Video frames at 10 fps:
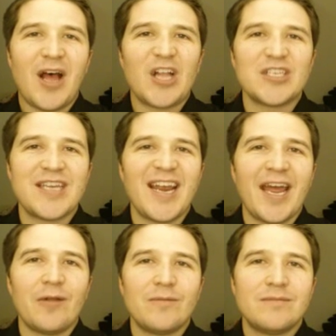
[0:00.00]
I'll just hang
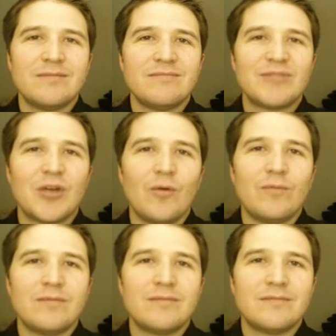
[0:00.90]
out. It's cool.
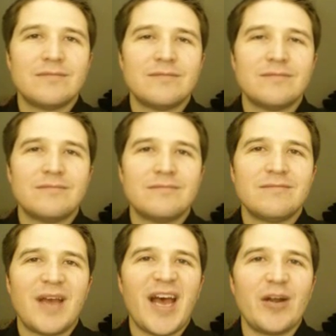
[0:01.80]

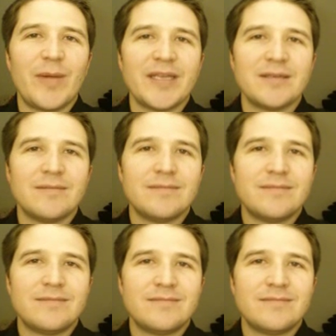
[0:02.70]
I don't mind.